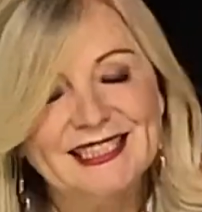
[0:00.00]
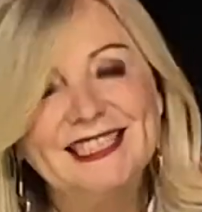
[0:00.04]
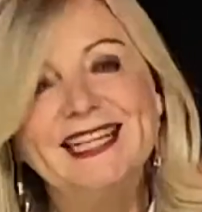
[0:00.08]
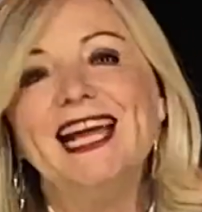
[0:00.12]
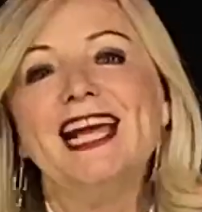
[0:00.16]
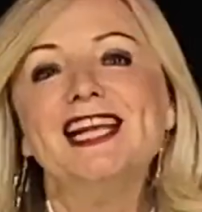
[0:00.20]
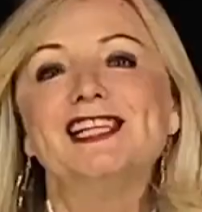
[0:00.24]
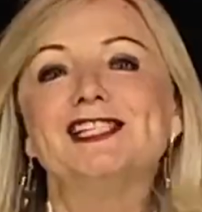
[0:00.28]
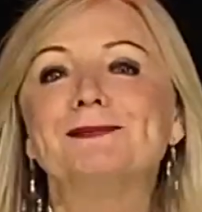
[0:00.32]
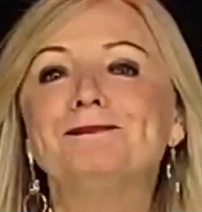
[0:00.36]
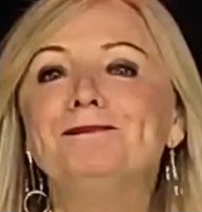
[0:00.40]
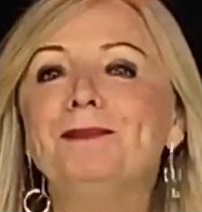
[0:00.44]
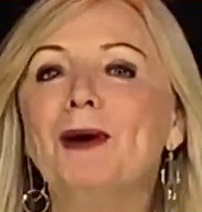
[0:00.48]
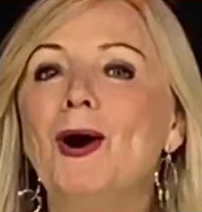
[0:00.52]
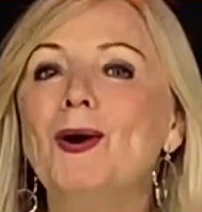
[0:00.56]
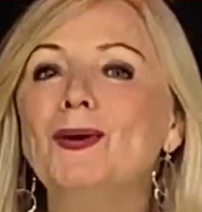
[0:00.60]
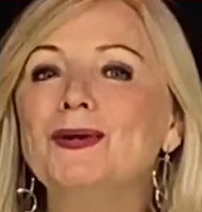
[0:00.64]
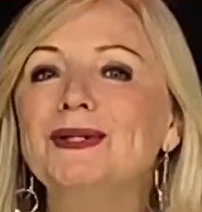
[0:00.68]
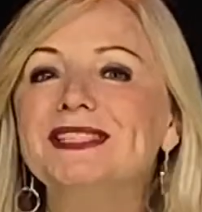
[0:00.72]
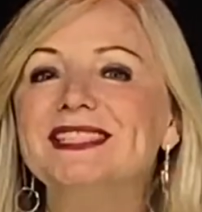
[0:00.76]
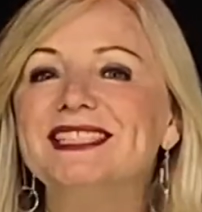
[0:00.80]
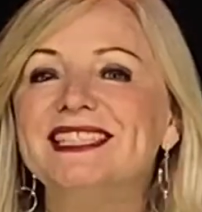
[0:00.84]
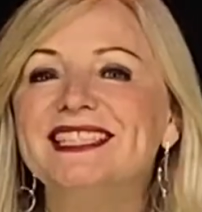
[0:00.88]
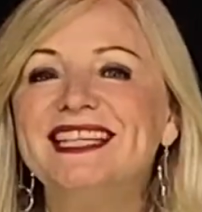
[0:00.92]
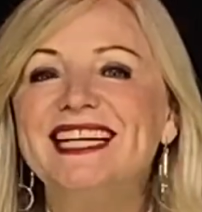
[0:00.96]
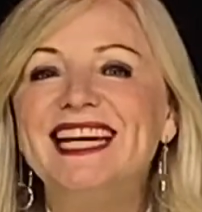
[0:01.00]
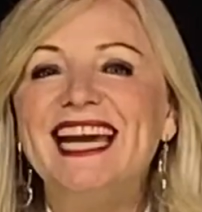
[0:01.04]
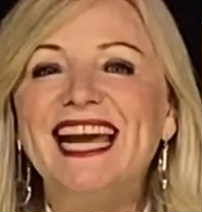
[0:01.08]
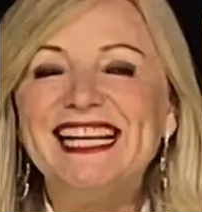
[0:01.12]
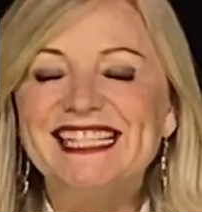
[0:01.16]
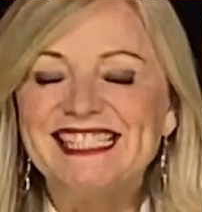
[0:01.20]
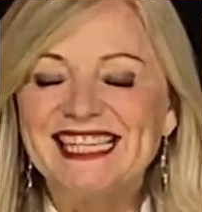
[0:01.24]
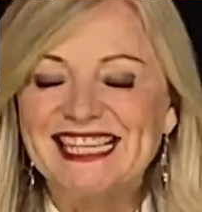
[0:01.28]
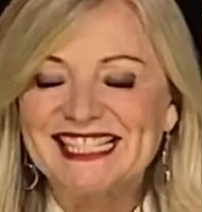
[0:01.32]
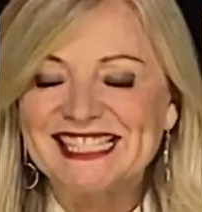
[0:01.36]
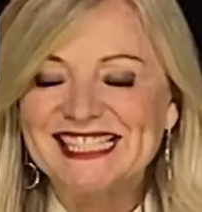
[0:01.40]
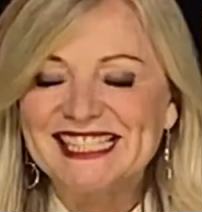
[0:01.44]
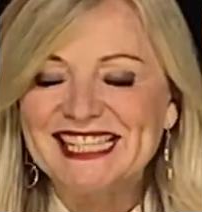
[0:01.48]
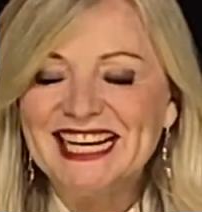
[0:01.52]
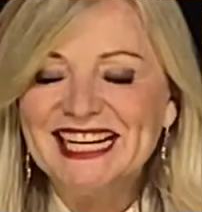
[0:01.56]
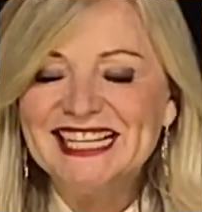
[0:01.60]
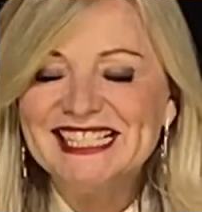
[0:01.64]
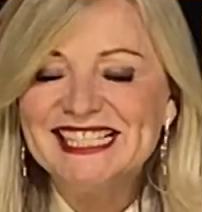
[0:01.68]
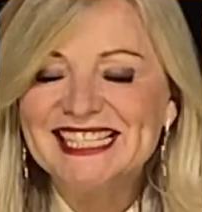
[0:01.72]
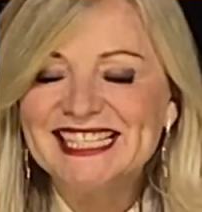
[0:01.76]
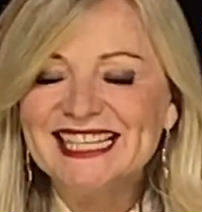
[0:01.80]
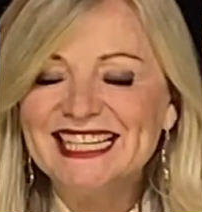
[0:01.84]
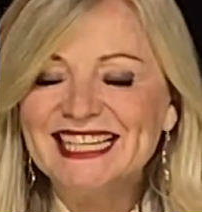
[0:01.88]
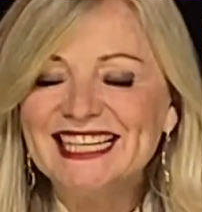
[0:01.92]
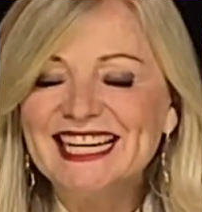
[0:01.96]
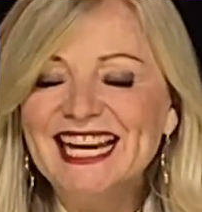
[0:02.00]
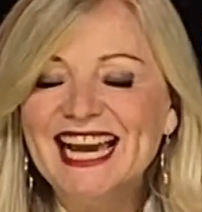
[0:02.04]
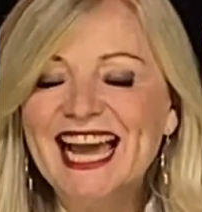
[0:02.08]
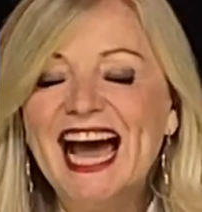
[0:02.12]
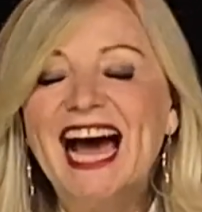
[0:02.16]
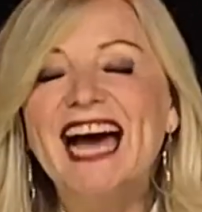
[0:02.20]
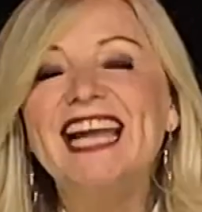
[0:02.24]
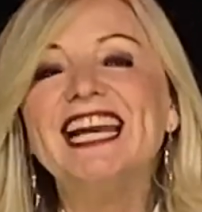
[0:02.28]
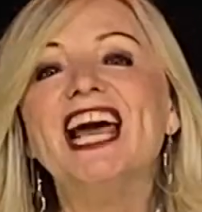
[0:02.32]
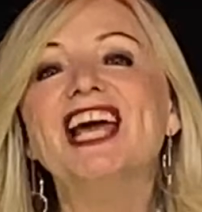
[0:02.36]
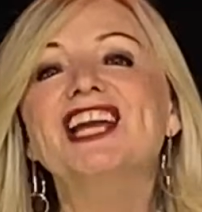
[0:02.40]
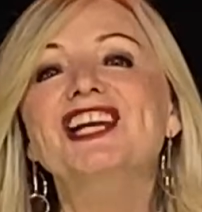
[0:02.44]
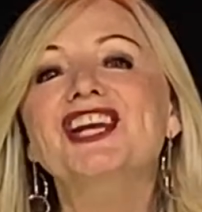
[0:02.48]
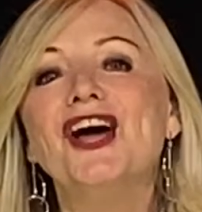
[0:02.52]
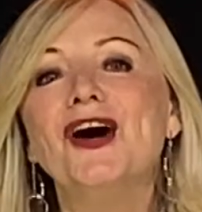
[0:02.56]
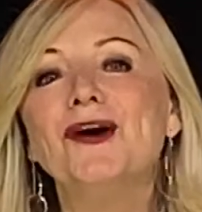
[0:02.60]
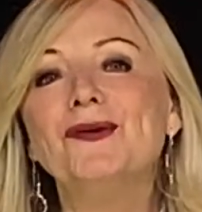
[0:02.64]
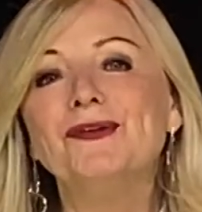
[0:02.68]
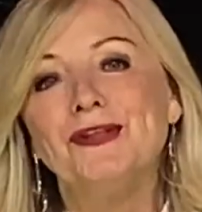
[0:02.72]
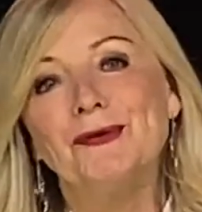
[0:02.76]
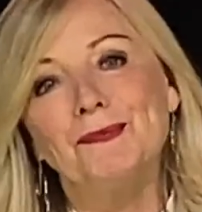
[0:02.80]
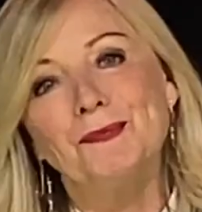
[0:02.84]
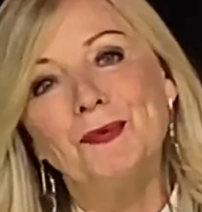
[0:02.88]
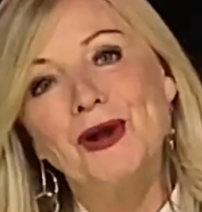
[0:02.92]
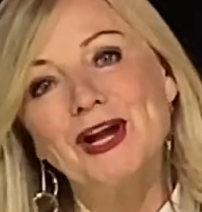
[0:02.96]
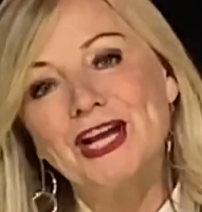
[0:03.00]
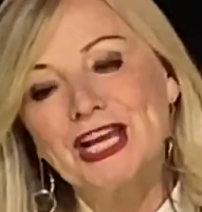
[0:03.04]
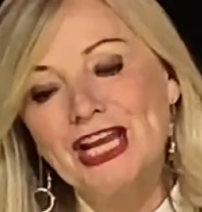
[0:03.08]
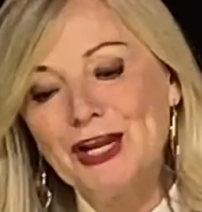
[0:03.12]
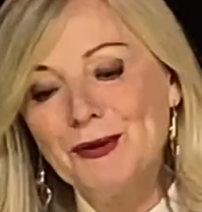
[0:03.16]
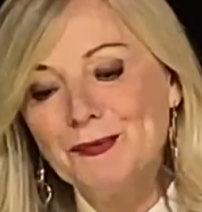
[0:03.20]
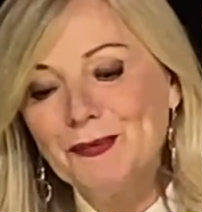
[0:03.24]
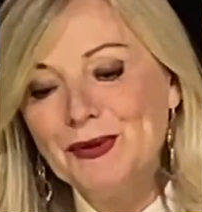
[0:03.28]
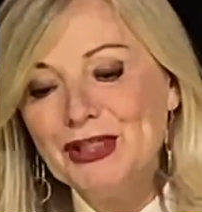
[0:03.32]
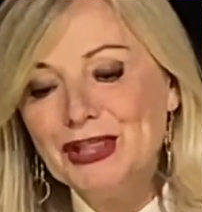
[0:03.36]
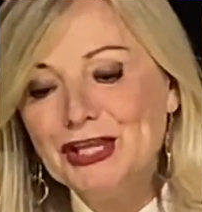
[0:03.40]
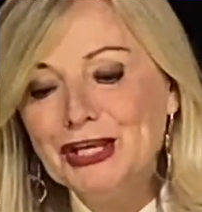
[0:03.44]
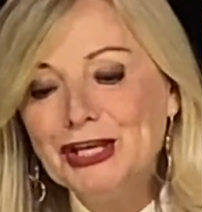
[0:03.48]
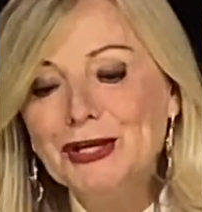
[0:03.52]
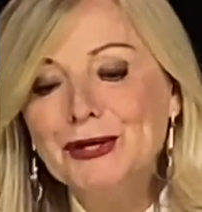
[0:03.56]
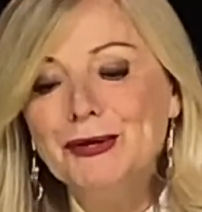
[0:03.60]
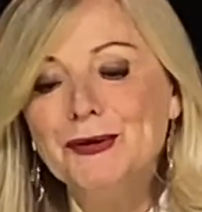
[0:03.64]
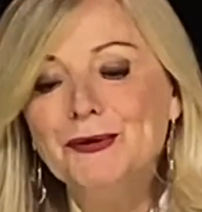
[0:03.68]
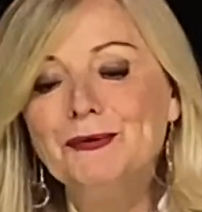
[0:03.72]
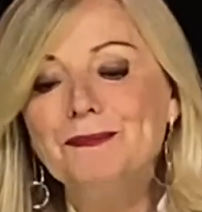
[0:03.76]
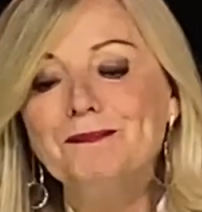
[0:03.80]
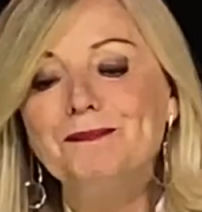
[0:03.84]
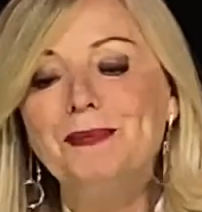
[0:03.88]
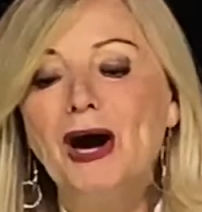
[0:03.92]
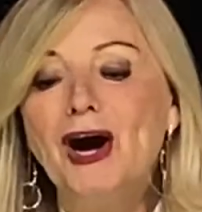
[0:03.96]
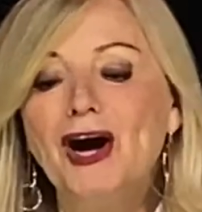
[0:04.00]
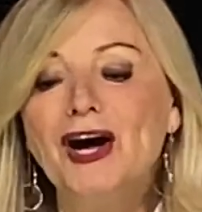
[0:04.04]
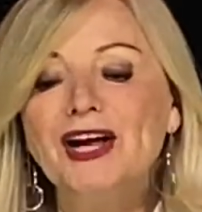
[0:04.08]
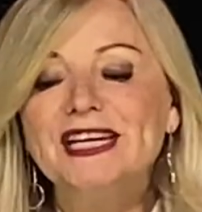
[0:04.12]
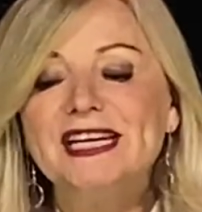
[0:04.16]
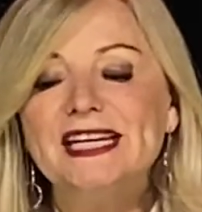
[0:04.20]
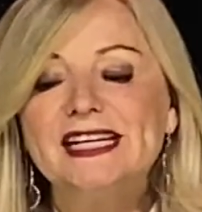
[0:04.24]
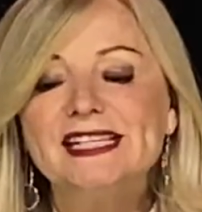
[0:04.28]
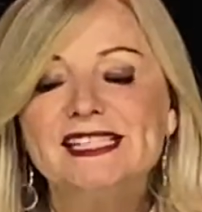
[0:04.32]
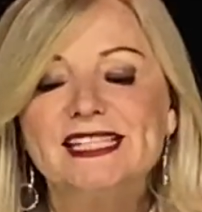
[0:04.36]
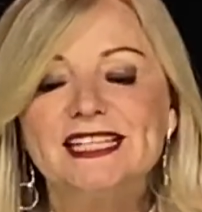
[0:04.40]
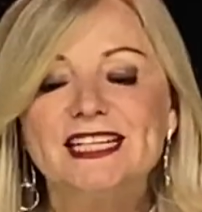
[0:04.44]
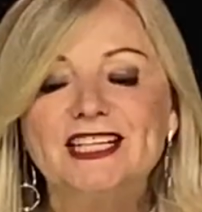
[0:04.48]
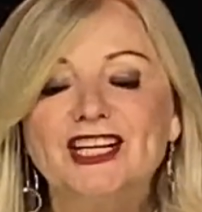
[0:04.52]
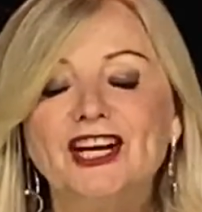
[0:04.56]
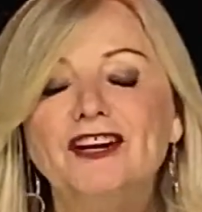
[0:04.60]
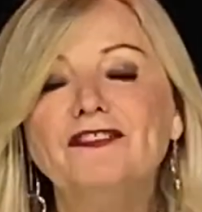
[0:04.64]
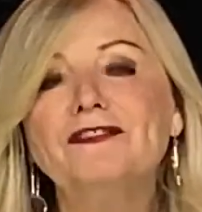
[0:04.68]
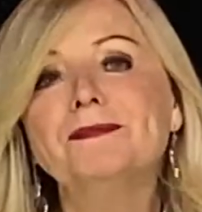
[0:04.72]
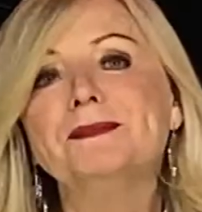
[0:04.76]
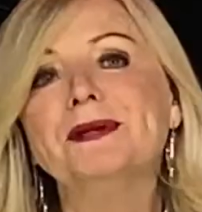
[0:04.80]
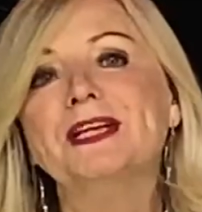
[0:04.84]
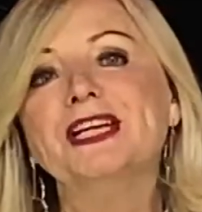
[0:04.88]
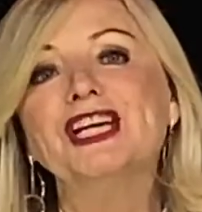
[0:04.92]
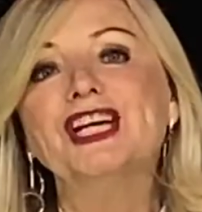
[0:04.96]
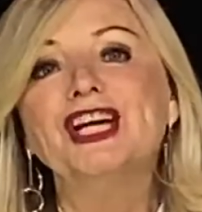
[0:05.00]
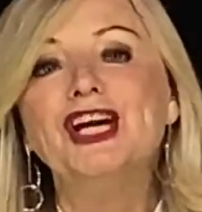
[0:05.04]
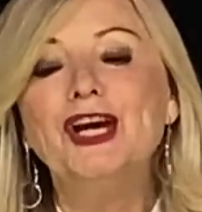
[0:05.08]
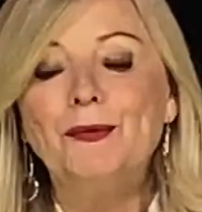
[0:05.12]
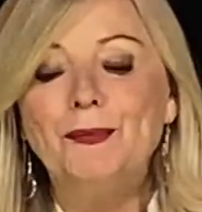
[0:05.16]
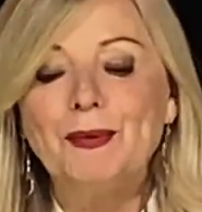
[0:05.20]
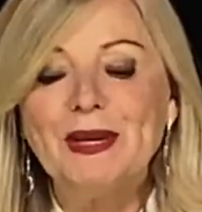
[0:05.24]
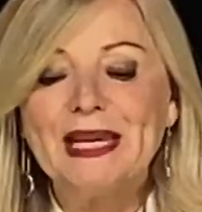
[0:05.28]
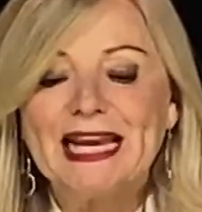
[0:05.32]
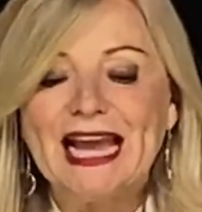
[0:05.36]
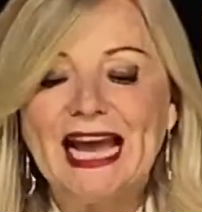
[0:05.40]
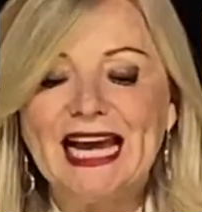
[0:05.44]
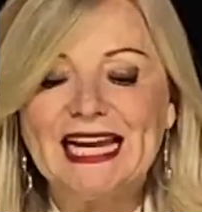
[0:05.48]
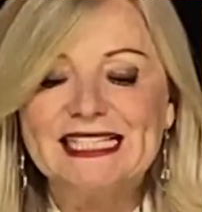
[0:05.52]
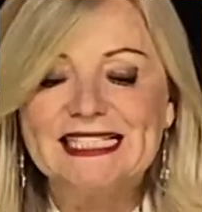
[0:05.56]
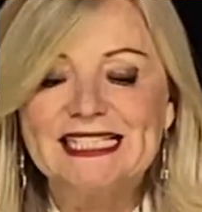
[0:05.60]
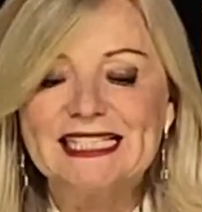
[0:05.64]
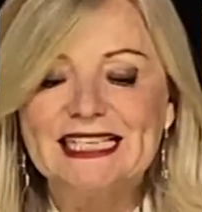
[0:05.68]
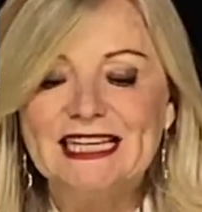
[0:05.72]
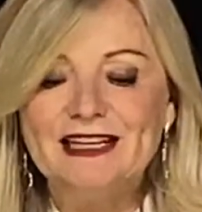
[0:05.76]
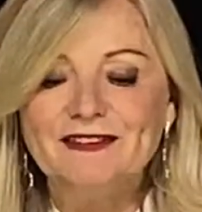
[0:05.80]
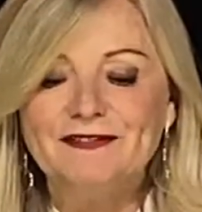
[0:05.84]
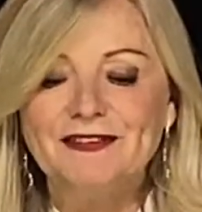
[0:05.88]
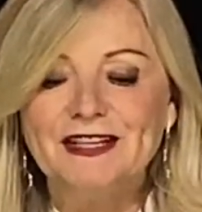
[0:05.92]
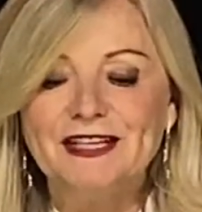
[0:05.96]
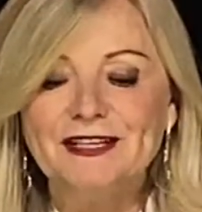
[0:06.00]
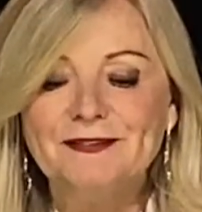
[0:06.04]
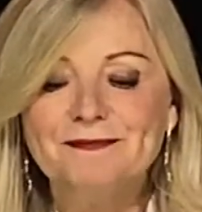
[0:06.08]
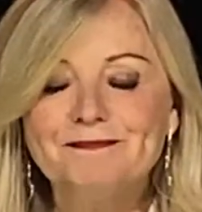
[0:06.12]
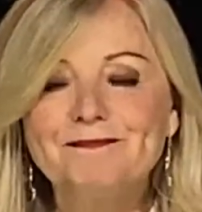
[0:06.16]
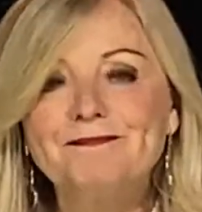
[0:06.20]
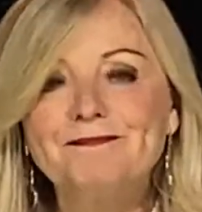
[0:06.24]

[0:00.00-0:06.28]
It's bold, it's exciting, and I know that working with you, partners and government, we can deliver.